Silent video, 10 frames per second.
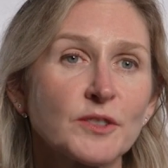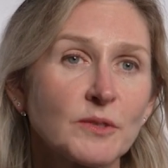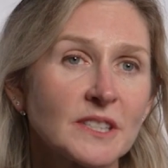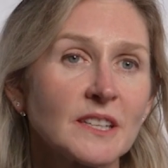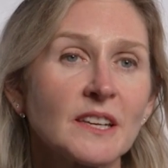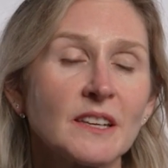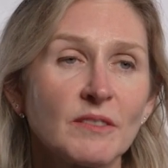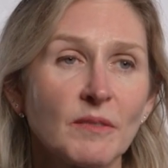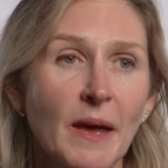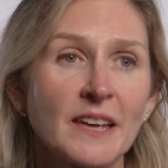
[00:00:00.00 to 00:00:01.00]
So it's
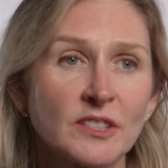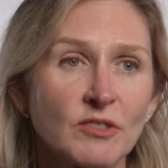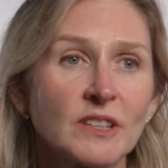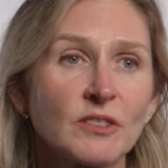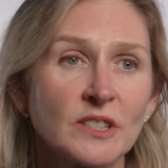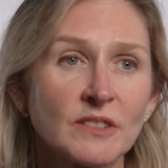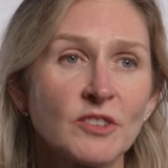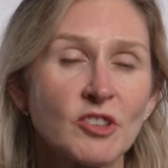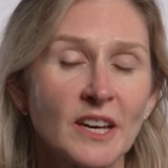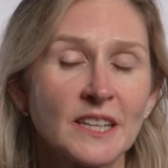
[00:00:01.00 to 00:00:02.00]
the pessary that goes in the
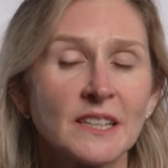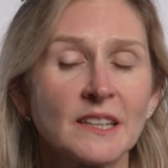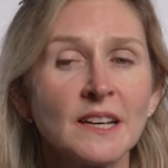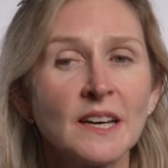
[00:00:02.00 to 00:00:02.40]
vagina,